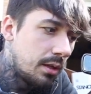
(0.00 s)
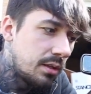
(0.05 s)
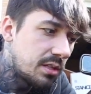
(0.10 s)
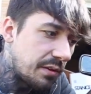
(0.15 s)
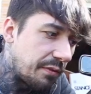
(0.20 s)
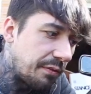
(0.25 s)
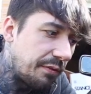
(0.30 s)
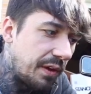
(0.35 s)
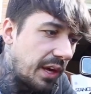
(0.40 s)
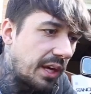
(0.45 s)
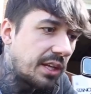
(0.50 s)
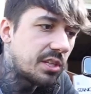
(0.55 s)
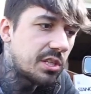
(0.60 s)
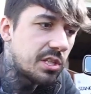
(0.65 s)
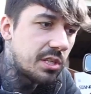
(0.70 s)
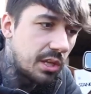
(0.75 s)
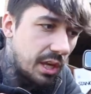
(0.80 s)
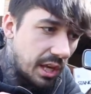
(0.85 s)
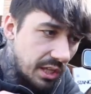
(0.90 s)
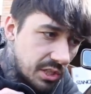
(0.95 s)
to
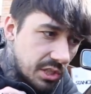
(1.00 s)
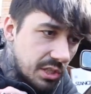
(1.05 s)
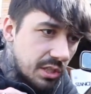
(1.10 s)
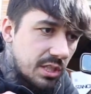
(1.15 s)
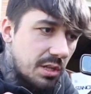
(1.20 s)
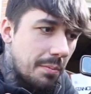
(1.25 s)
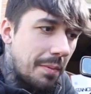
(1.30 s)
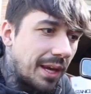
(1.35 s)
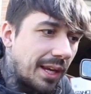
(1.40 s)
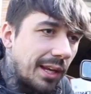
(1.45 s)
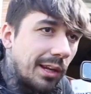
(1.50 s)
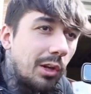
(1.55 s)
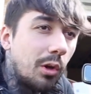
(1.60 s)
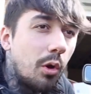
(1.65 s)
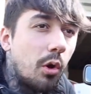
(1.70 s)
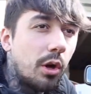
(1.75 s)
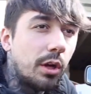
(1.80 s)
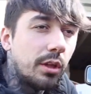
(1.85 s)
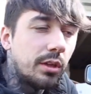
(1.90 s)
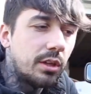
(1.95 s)
fix this, to make it
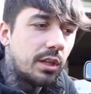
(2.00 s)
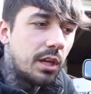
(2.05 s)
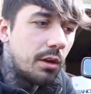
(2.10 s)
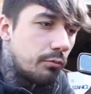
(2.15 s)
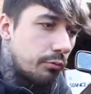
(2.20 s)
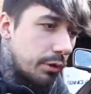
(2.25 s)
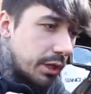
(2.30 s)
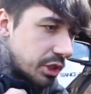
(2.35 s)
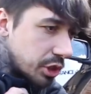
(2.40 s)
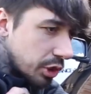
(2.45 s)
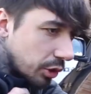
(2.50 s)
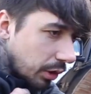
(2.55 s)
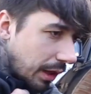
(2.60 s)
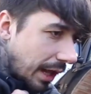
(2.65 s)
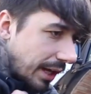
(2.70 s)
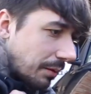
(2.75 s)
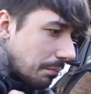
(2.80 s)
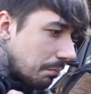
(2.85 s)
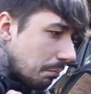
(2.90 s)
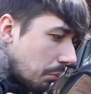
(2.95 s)
look the original
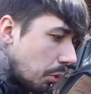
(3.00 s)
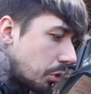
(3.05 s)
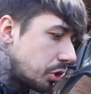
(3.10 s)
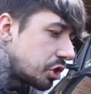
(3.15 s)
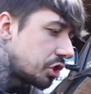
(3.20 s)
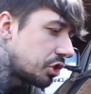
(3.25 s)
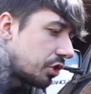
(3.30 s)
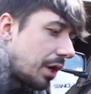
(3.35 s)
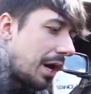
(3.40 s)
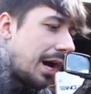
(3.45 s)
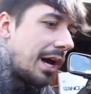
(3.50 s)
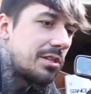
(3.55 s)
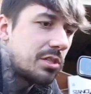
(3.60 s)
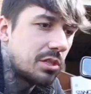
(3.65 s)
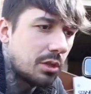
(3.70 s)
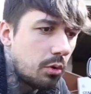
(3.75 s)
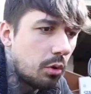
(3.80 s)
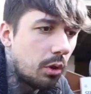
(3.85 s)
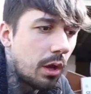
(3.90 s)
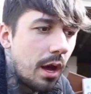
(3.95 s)
like
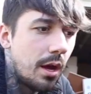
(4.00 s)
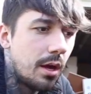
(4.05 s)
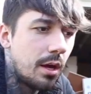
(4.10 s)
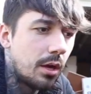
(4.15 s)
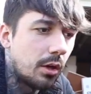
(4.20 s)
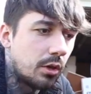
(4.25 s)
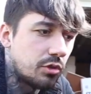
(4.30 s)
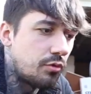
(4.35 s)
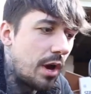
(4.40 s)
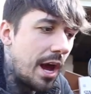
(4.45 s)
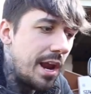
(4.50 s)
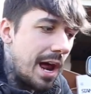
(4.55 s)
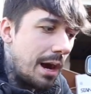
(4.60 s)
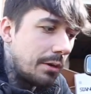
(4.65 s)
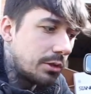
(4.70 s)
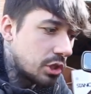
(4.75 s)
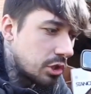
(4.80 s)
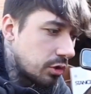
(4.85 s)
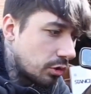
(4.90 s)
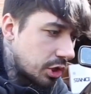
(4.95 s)
moisturised colour? Because right
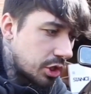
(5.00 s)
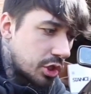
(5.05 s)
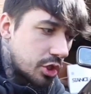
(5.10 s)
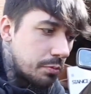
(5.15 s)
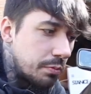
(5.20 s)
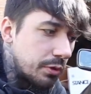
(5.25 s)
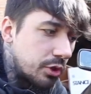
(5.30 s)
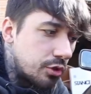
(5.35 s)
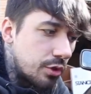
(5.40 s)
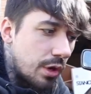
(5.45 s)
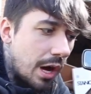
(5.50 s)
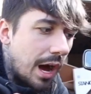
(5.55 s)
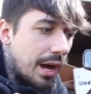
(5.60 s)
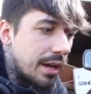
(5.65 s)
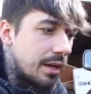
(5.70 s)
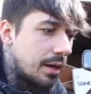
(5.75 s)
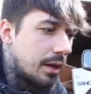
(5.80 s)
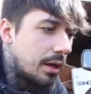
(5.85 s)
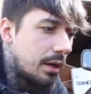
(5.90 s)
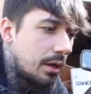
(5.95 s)
now it just looks super
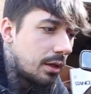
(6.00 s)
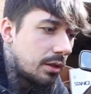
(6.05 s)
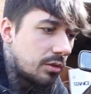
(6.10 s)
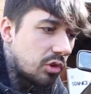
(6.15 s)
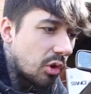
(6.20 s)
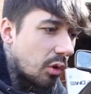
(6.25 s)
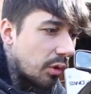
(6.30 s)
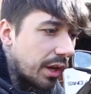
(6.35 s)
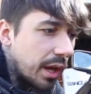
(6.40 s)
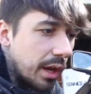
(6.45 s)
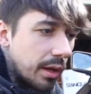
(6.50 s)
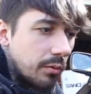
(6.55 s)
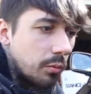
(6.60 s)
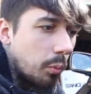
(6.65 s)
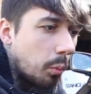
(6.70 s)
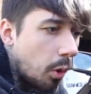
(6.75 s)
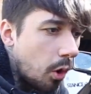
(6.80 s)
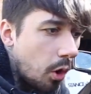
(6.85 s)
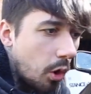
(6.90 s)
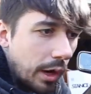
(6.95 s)
dry, done in,
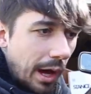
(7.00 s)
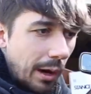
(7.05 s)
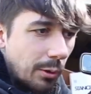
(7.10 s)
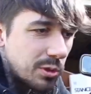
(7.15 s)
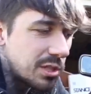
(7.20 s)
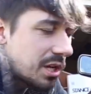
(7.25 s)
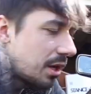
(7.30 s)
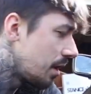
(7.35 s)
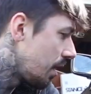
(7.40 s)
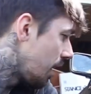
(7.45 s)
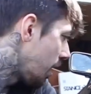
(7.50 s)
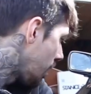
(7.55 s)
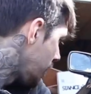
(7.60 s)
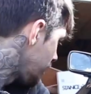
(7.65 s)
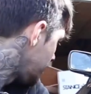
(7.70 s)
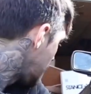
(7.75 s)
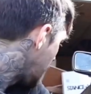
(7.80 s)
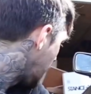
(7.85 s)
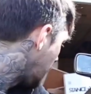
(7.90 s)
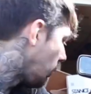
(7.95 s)
worn out,
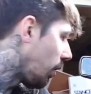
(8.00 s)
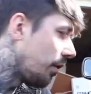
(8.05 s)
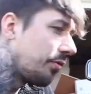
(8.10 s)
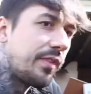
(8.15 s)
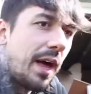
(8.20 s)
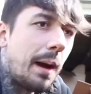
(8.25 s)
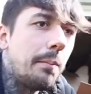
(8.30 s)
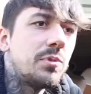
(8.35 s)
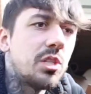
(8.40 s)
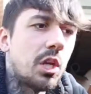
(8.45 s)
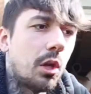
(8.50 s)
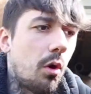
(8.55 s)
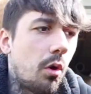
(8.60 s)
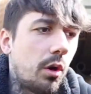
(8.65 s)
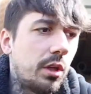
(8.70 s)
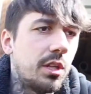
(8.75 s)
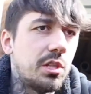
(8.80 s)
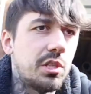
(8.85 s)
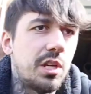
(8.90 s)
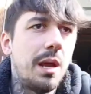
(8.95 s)
and I want them to
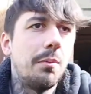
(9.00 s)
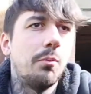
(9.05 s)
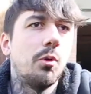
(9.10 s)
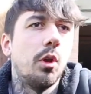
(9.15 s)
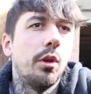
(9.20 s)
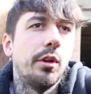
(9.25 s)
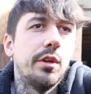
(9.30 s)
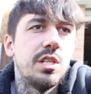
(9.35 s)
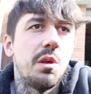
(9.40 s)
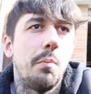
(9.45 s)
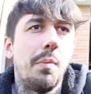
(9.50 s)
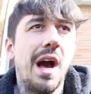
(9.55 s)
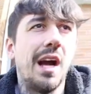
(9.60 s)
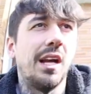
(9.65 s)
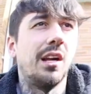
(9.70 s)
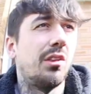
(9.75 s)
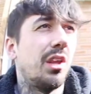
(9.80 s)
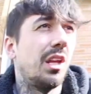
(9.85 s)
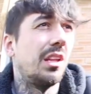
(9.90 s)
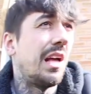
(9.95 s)
look the same colour as the
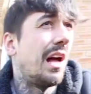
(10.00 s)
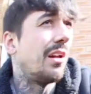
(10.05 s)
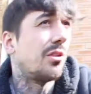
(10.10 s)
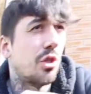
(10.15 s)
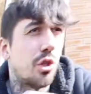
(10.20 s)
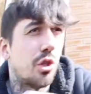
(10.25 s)
back, and I think that'll